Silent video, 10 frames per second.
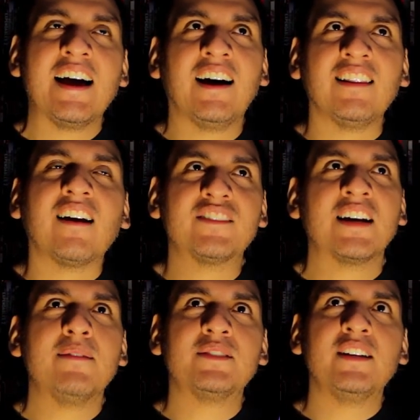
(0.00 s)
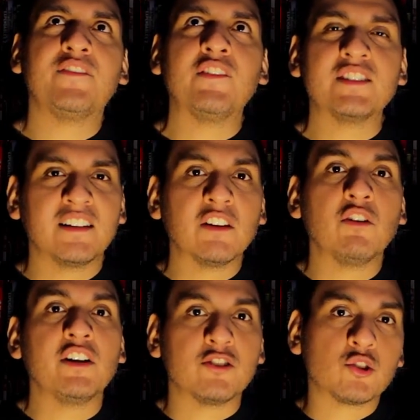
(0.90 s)
a lot of times it feels like
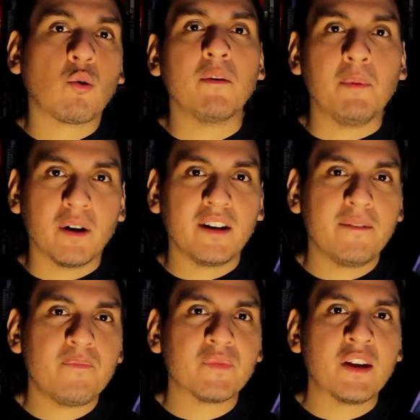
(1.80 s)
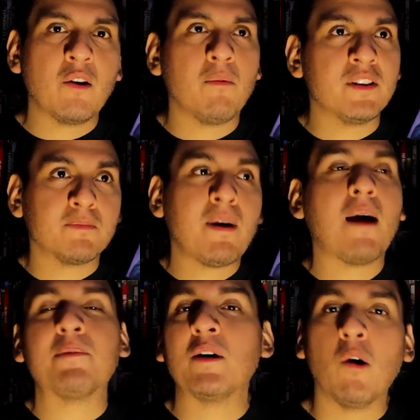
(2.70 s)
literally a storybook, you know, is
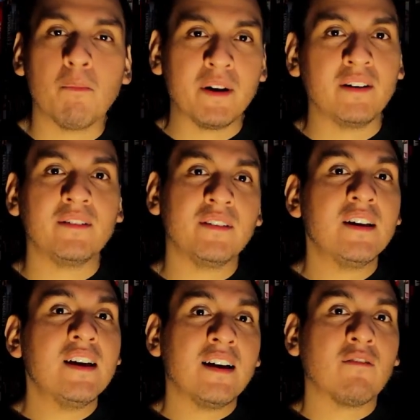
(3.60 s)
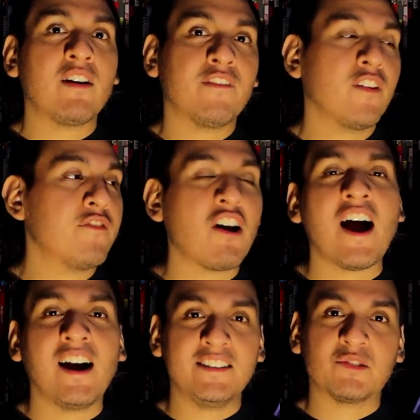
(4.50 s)
popping open right in front of your
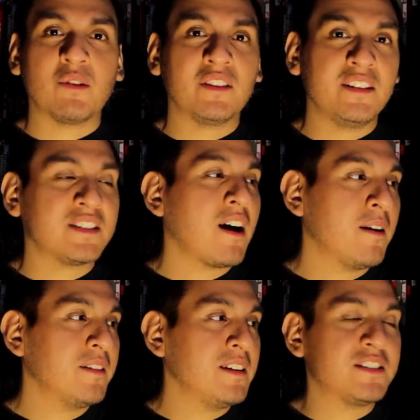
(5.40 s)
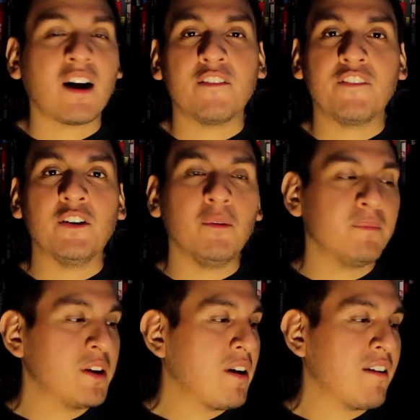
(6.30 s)
eyes throughout the entire
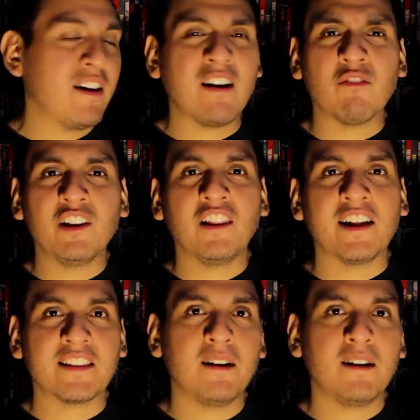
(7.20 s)
film, you know. I really like